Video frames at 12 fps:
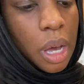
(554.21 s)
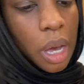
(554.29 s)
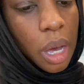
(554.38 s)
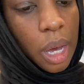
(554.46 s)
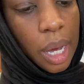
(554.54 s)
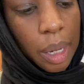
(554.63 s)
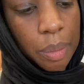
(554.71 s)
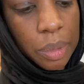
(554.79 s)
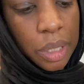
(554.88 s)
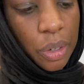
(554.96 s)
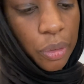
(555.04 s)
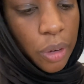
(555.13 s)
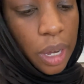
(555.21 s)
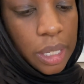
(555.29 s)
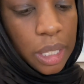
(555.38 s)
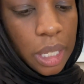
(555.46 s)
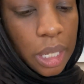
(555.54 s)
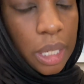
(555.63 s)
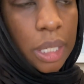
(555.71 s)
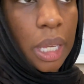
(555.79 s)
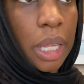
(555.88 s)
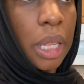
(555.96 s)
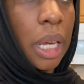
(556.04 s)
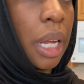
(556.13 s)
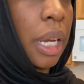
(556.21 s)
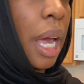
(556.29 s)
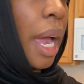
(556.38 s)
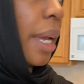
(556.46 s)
defrost these, and then I